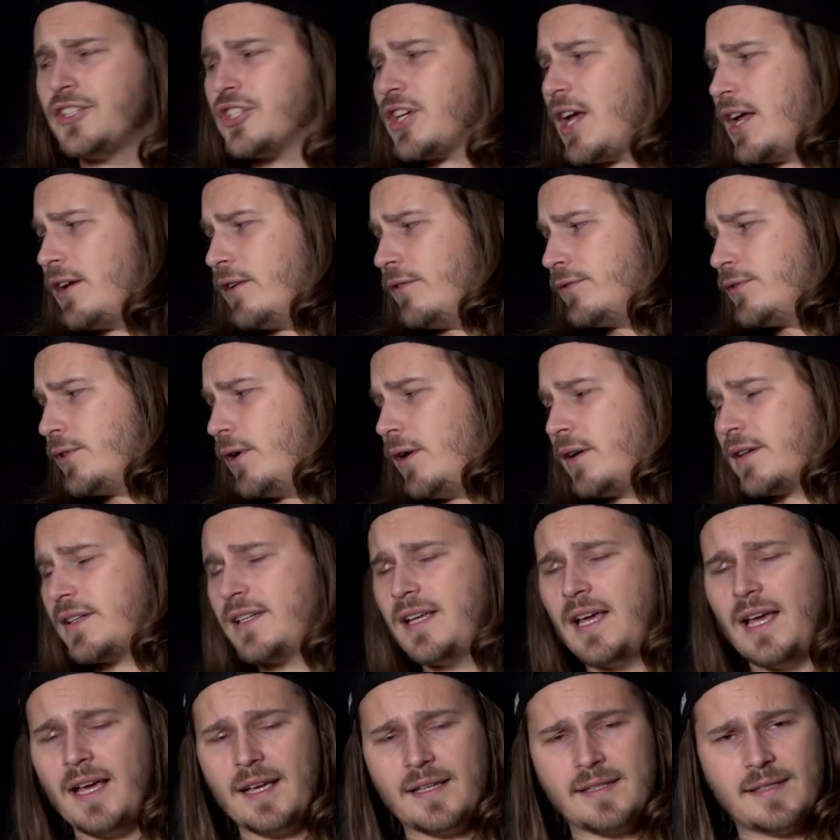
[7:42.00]
chain of dog
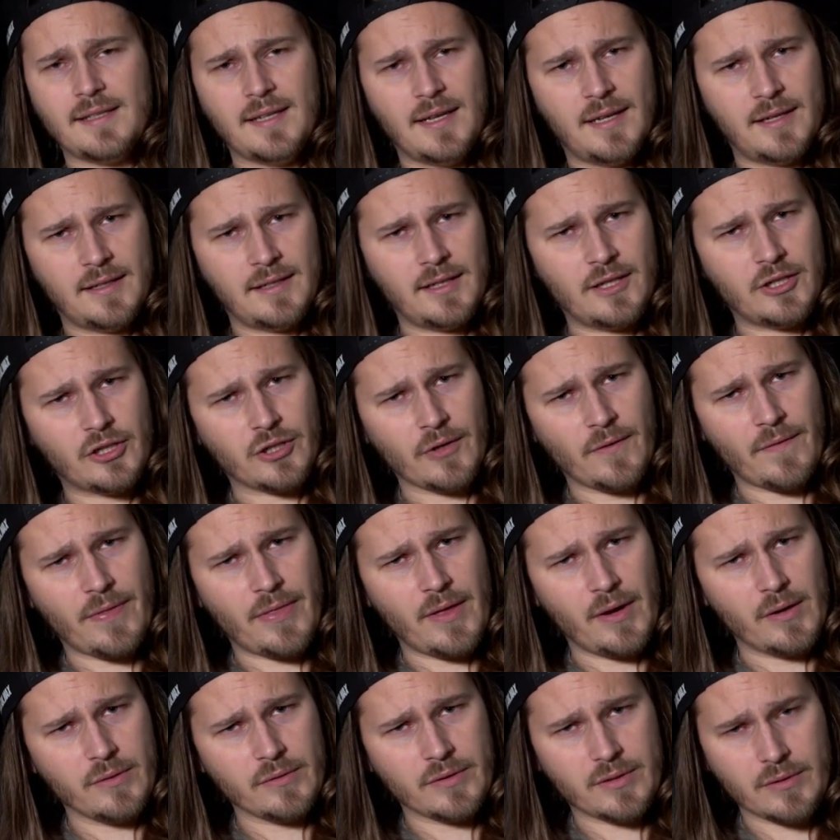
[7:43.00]
tags, and each of
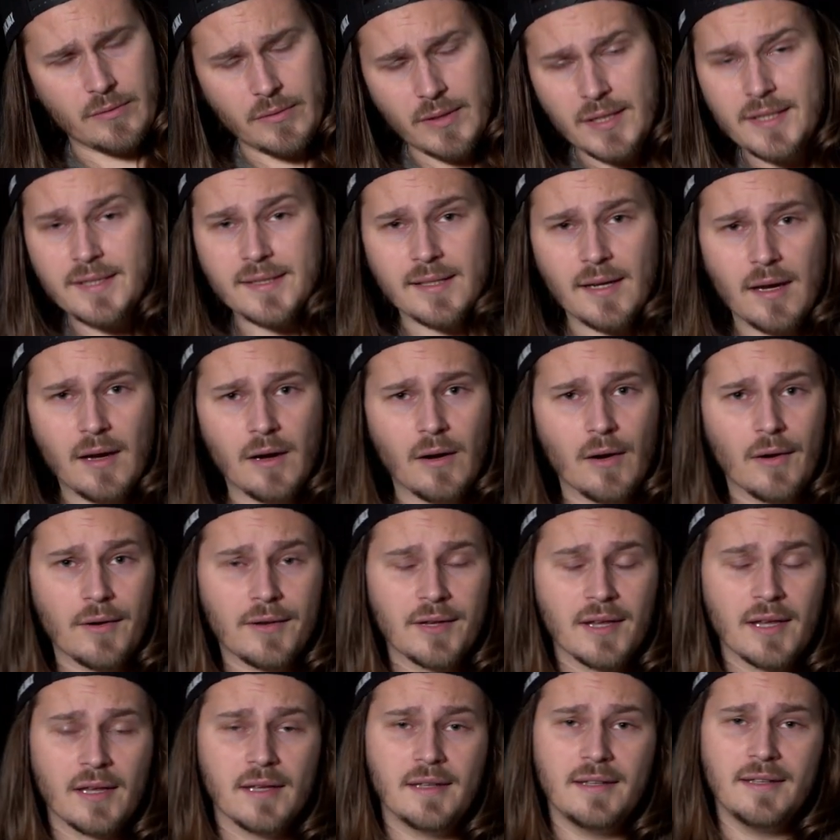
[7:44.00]
those reads out
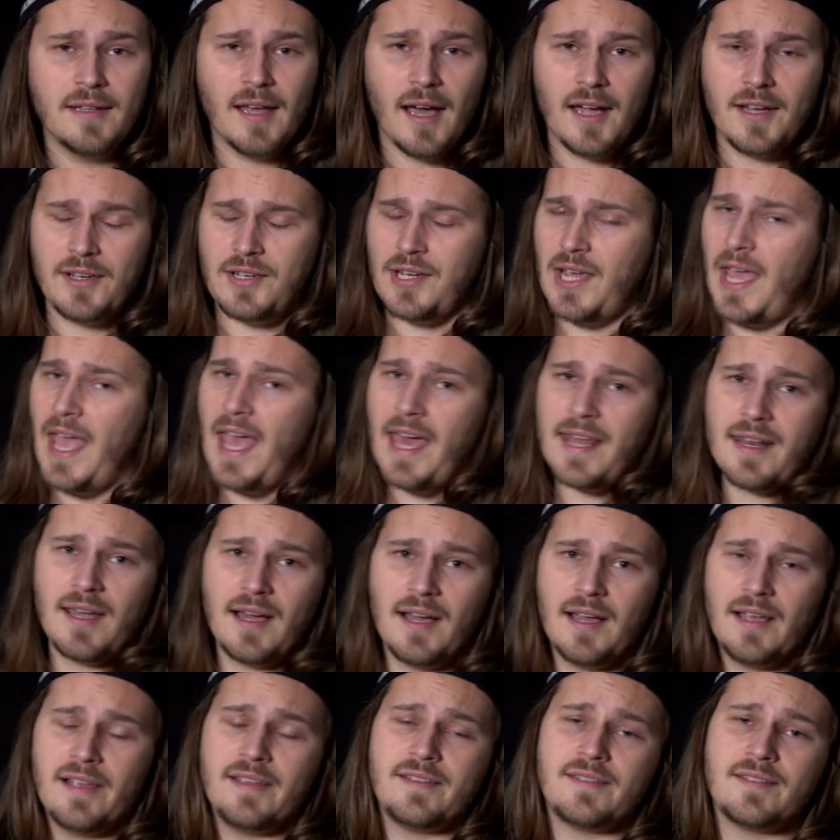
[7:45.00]
night head
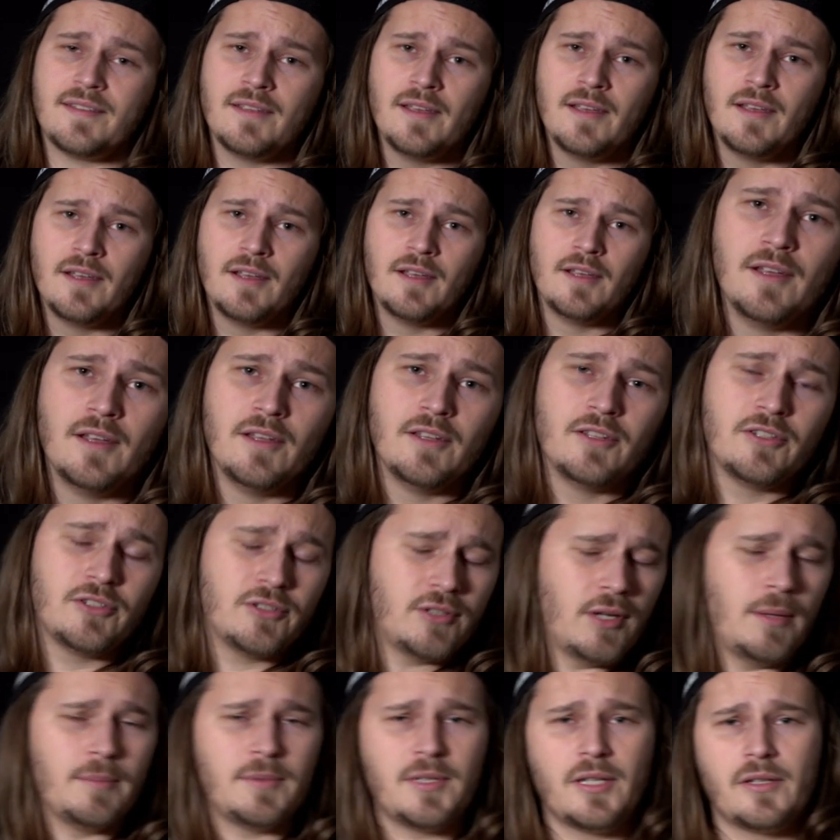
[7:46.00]
eyes,
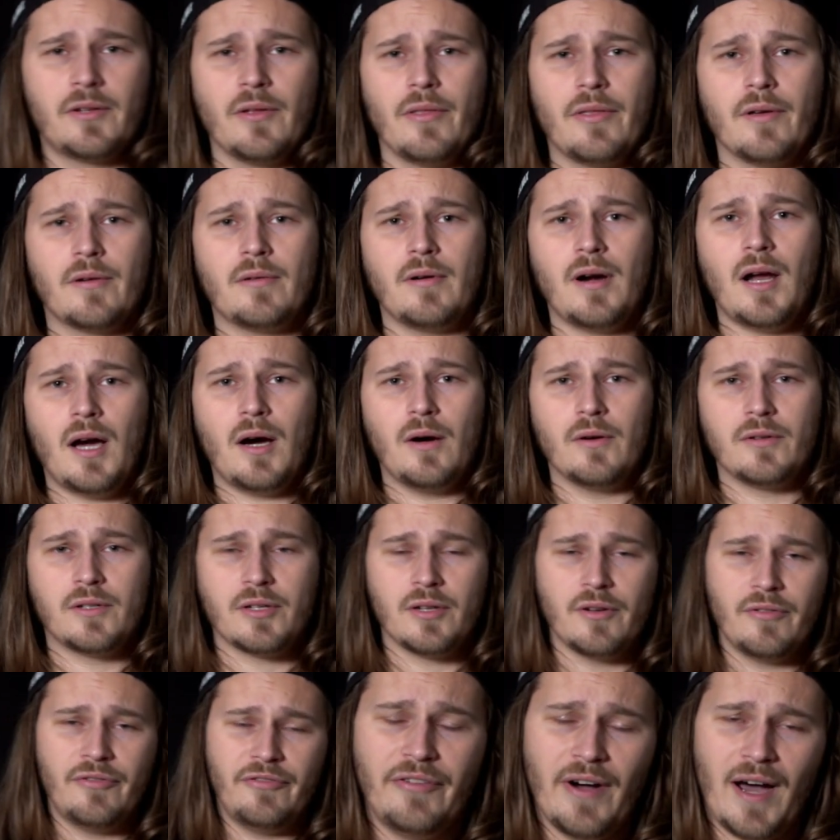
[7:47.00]
stomped into the ground,
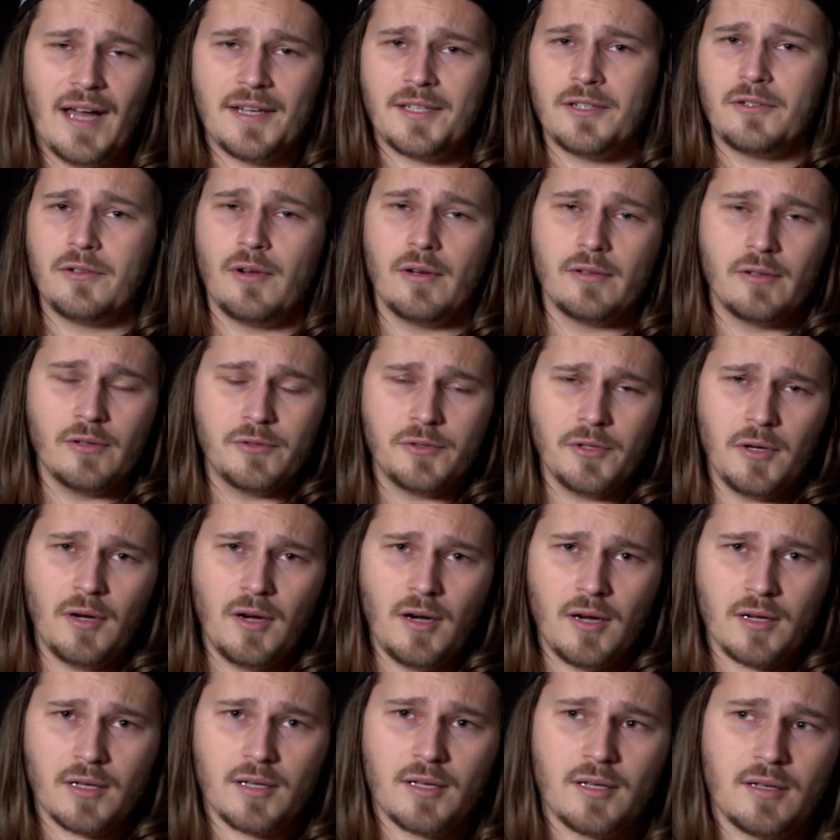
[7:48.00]
farted on your
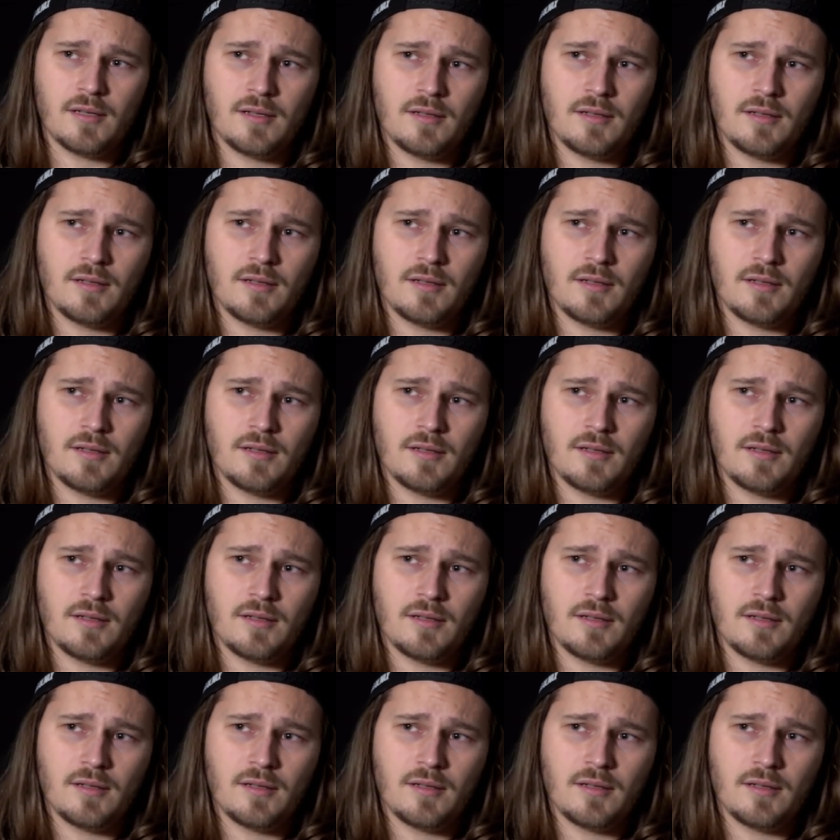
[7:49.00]
dog.